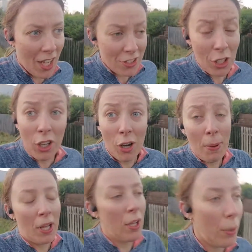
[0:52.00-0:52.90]
as a club,
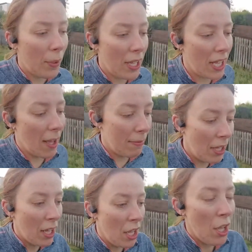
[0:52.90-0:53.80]
we
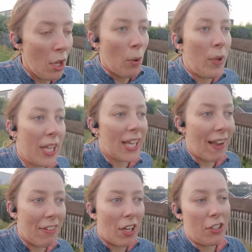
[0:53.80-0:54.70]
can
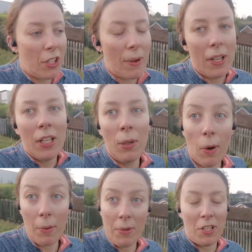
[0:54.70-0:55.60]
carry on doing
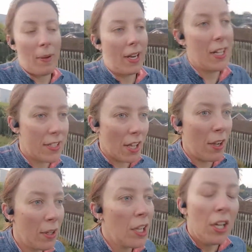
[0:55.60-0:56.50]
what we were doing.
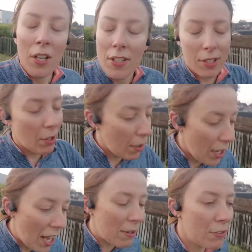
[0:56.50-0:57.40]
So still going
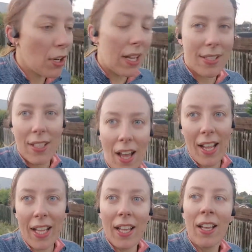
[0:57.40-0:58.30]
ahead with track
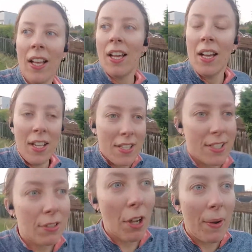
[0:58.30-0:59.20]
tonight,
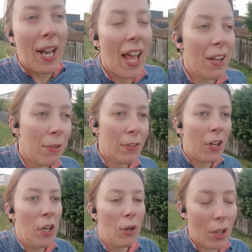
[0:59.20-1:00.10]
still going ahead
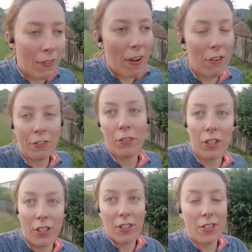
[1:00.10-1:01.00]
with all of our other
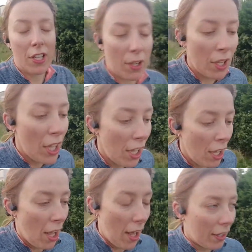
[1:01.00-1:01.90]
runs.
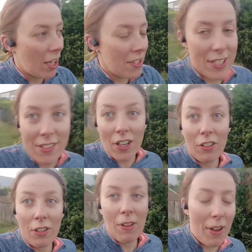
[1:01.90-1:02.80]
So Kirsty's got a
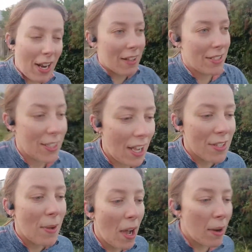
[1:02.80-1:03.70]
group going out tonight
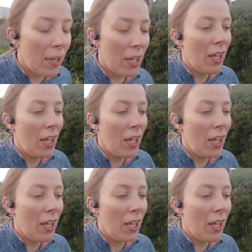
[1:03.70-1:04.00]
as well.